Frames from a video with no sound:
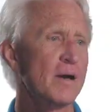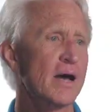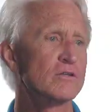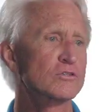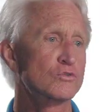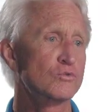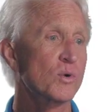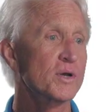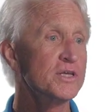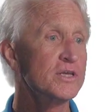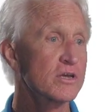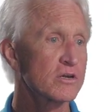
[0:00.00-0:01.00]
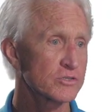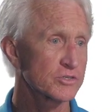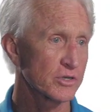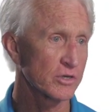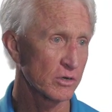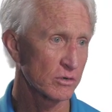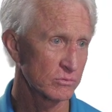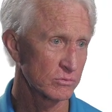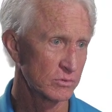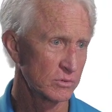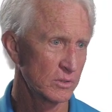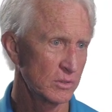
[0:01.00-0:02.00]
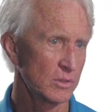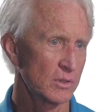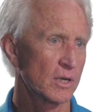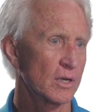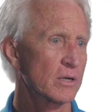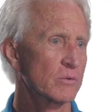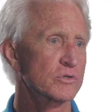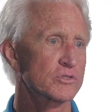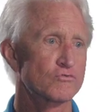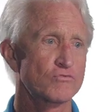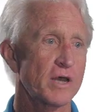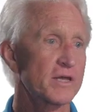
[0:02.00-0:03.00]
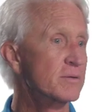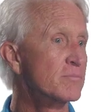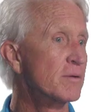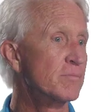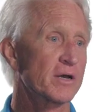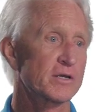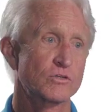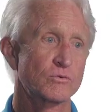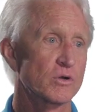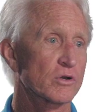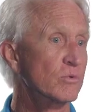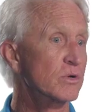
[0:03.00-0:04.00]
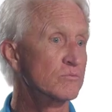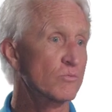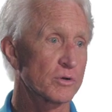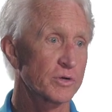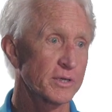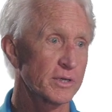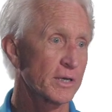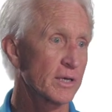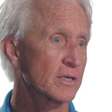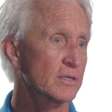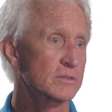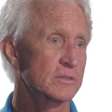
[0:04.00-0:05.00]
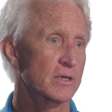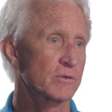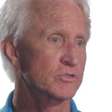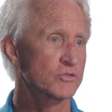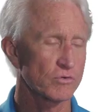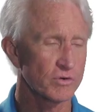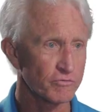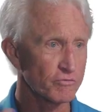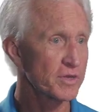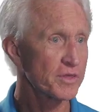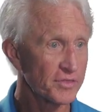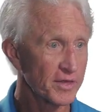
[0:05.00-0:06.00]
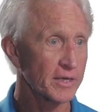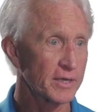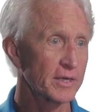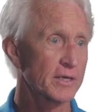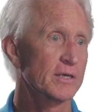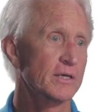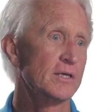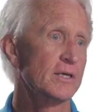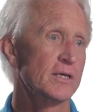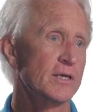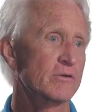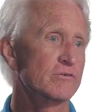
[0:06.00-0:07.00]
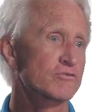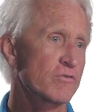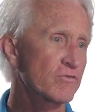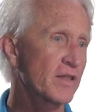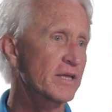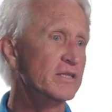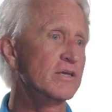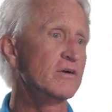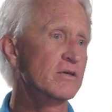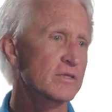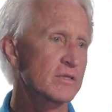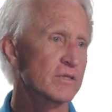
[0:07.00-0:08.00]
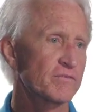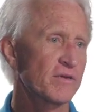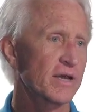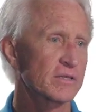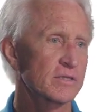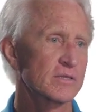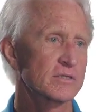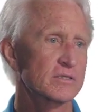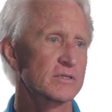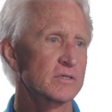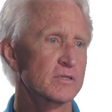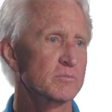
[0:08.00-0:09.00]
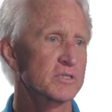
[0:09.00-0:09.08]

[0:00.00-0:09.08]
About 20 years ago, I was riding my bike to work one morning and I was sort of free thinking and I was reflecting on the fact that uh, the